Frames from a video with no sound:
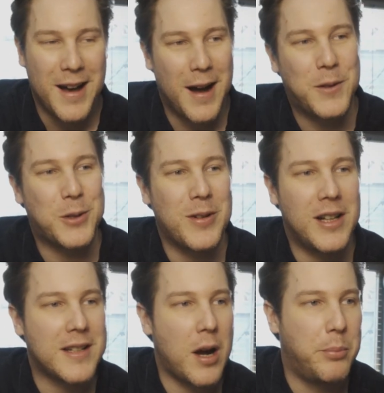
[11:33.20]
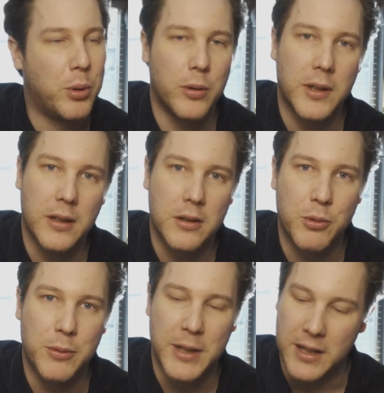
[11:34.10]
I've just realised how boring this
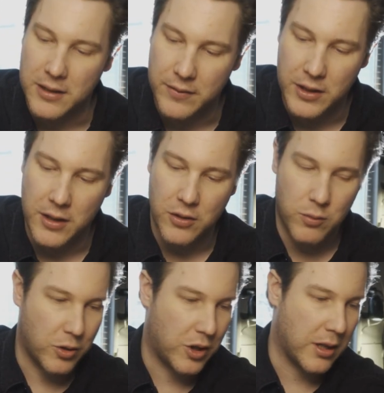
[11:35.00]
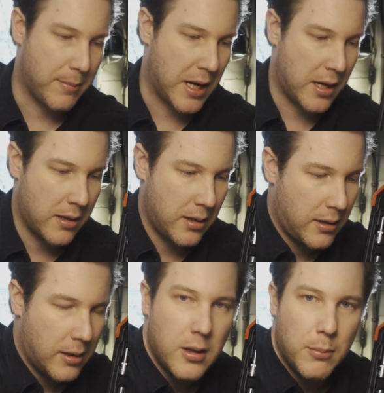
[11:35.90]
must be as a video, just watching a man
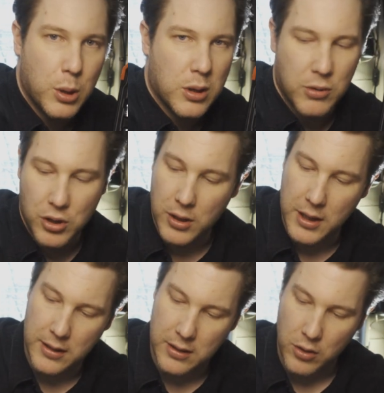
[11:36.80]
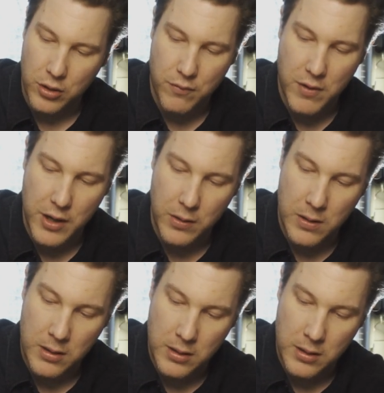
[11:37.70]
put some sockets on a rail.